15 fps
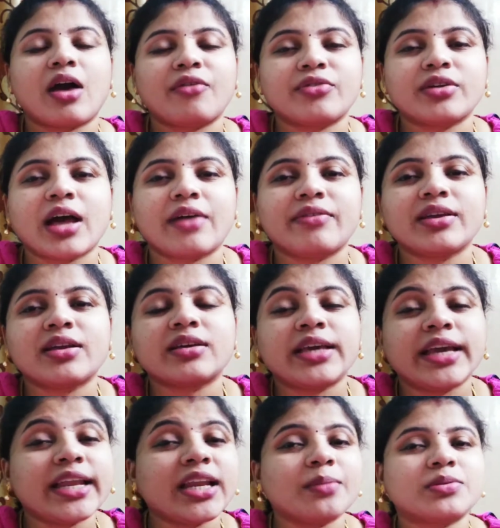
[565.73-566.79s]
having a
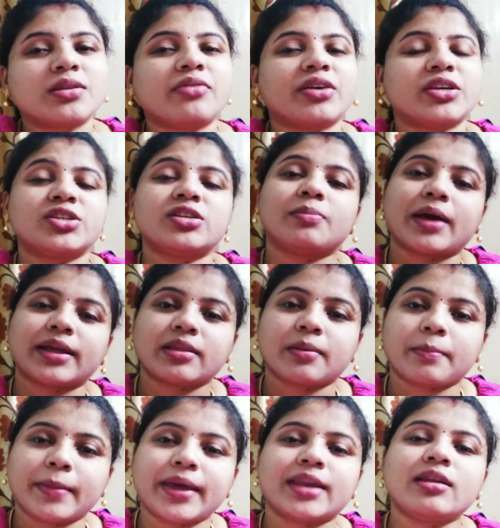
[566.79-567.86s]
keen observation by the
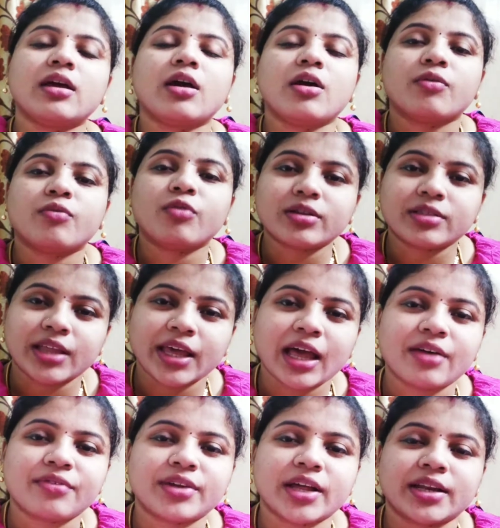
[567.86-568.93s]
men, what they
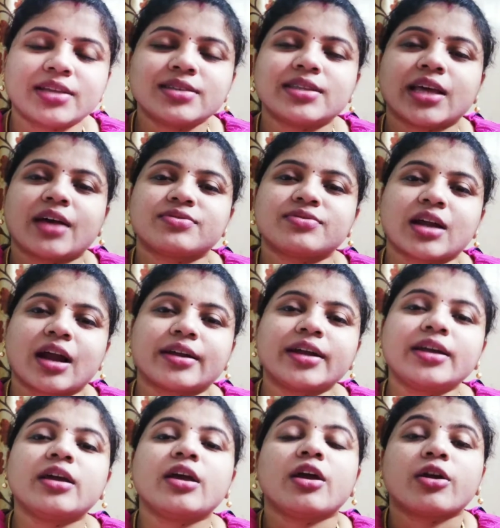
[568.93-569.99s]
have done is they have
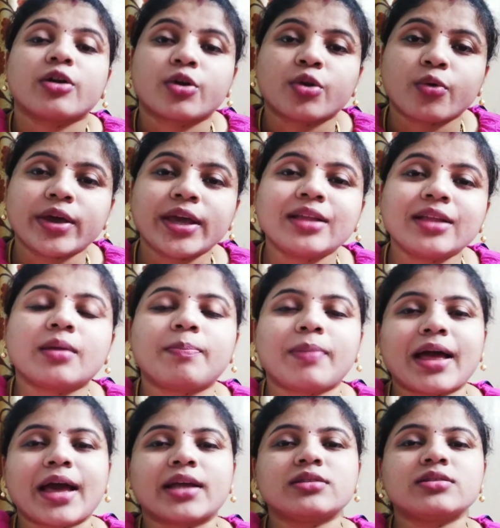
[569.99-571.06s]
started growing the
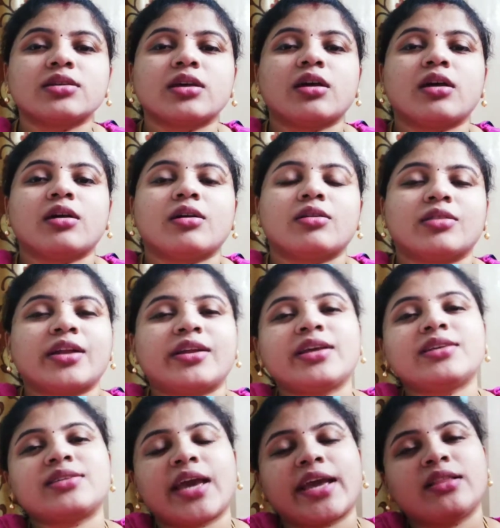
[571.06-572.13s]
plants, that
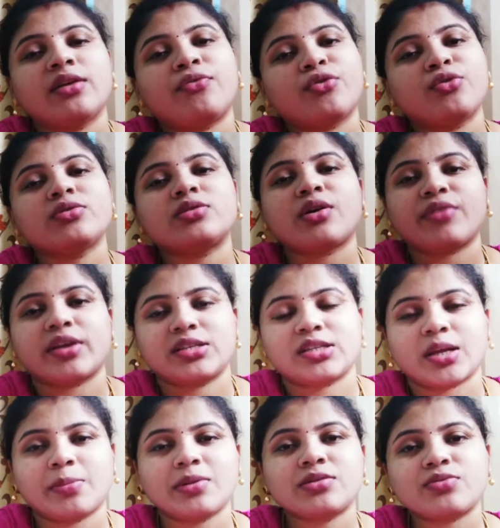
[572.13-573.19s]
is either fruits or
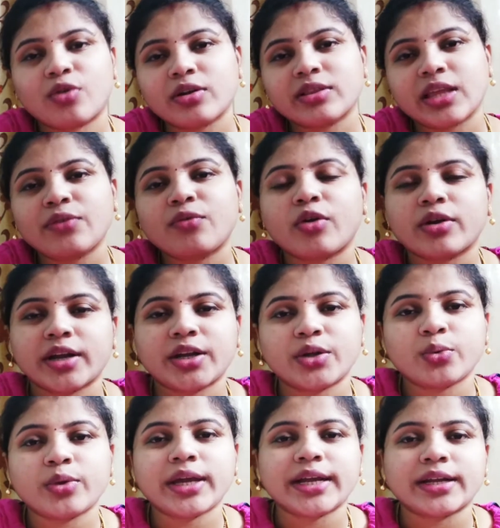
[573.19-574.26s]
vegetables what they wanted to
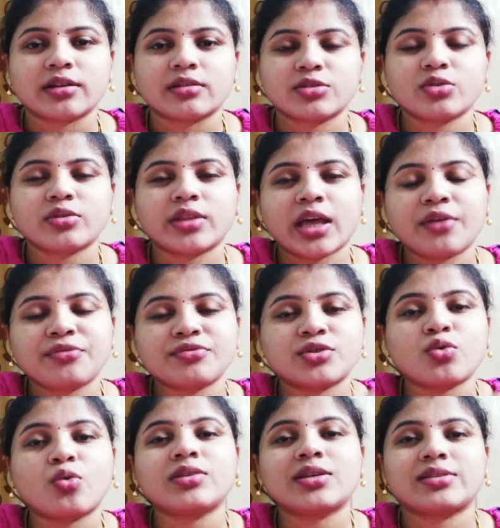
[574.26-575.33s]
eat. So they have
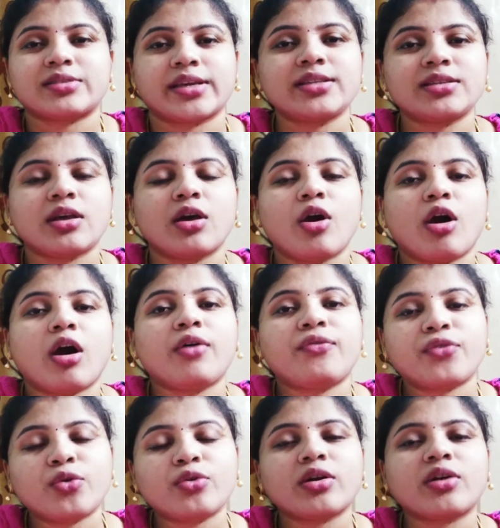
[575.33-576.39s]
sown the seeds of
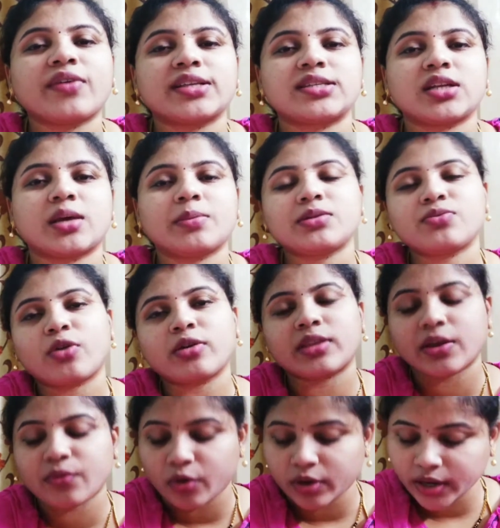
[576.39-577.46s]
fruit or vegetables what they
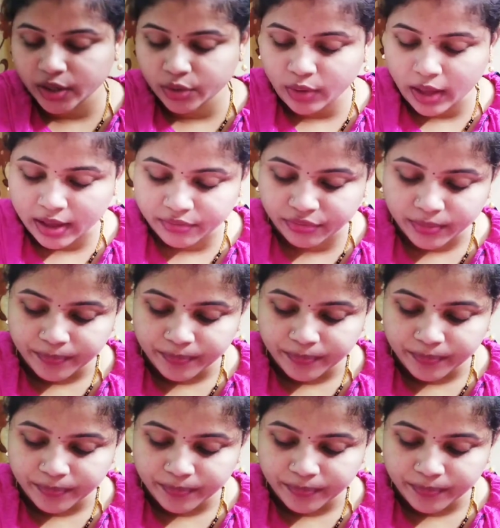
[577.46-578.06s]
wanted to have.